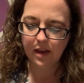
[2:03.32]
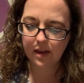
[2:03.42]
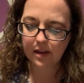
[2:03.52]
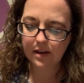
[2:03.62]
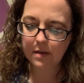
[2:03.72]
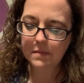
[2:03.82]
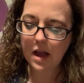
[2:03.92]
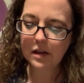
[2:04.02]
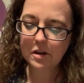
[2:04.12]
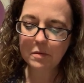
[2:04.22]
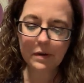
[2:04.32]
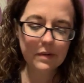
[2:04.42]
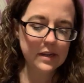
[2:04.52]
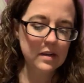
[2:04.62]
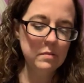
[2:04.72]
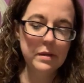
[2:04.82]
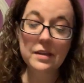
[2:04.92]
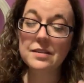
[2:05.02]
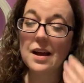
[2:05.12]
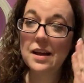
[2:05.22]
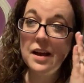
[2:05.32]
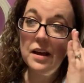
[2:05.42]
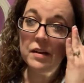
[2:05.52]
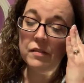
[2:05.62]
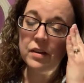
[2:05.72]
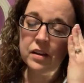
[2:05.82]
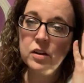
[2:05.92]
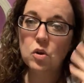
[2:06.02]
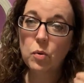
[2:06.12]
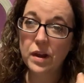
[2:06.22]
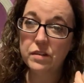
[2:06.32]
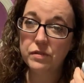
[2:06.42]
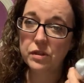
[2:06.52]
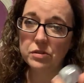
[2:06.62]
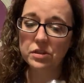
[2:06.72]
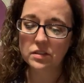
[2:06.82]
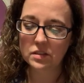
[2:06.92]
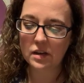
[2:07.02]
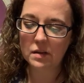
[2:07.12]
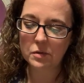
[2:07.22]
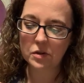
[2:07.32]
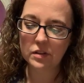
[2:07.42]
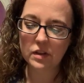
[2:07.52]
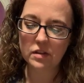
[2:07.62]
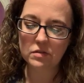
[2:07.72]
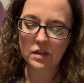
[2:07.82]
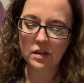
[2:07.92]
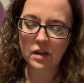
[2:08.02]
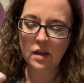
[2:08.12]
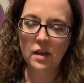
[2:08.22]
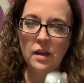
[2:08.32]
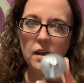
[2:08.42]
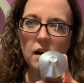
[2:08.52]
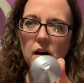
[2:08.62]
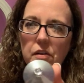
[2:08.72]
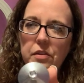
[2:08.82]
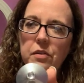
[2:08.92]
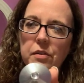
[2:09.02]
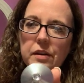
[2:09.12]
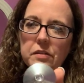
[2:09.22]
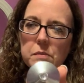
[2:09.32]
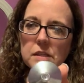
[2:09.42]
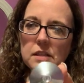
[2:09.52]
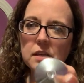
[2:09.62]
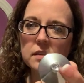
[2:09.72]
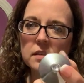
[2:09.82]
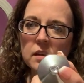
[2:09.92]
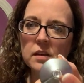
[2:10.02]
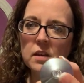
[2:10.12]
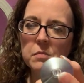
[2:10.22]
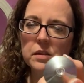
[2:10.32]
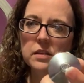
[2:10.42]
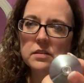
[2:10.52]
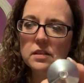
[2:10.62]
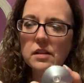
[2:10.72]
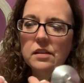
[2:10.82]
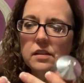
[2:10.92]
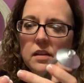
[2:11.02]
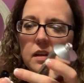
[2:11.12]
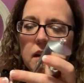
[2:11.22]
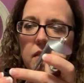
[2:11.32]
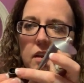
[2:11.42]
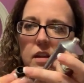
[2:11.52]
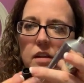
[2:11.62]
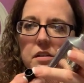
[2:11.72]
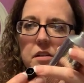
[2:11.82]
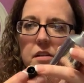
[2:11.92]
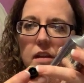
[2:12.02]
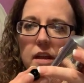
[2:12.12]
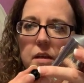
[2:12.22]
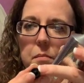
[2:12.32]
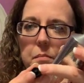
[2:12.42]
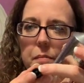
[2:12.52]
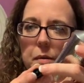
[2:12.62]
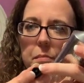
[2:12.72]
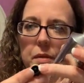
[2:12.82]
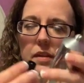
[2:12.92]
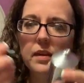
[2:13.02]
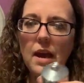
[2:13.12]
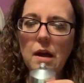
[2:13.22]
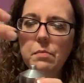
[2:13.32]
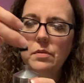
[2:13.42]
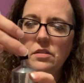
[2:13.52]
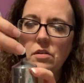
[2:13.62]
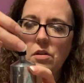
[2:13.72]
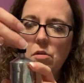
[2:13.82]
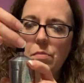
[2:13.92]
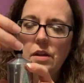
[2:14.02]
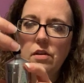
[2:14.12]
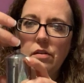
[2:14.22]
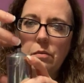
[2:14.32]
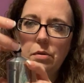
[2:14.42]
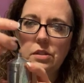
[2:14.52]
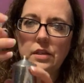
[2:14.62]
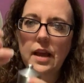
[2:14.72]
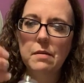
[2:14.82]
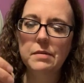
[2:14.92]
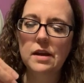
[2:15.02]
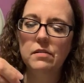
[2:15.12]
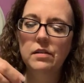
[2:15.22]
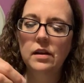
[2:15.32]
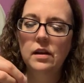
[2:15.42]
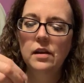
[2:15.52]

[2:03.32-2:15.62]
and I'm not gonna open it right now because I have quite a few lotions that I'm currently using. All the Grown Alchemist things come with a seal and then a little like bump in the cap, so to open it you like push the cap down